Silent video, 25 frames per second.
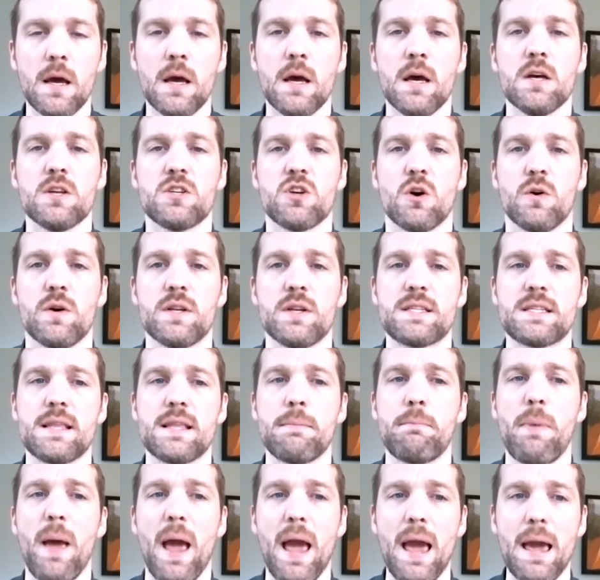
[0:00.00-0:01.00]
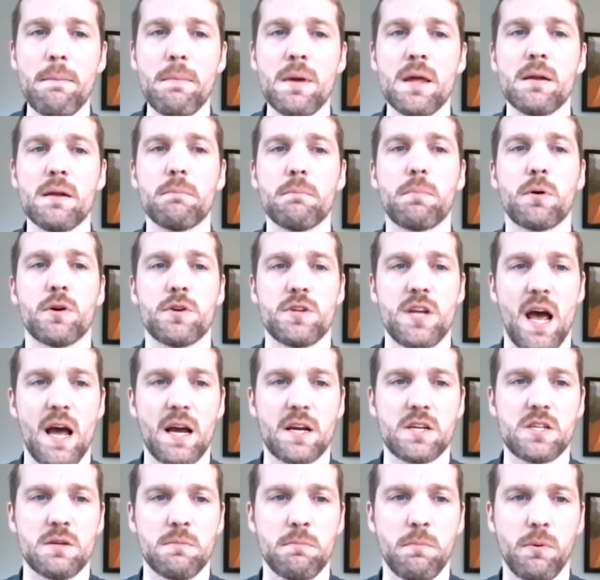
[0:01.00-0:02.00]
So it's the Payment
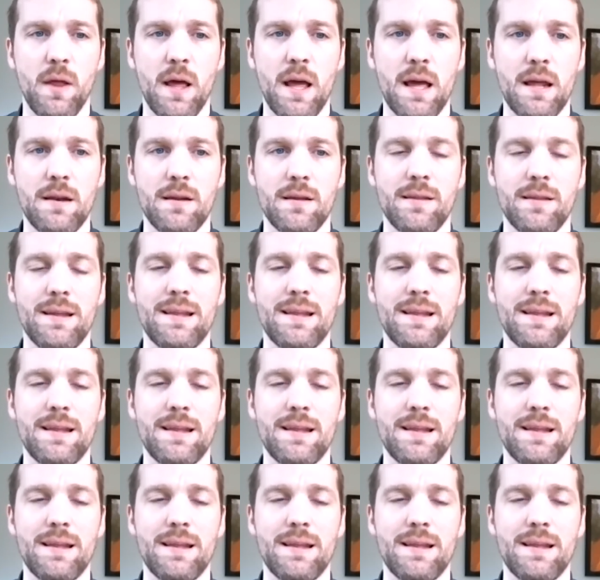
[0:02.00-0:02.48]
Protection Plan.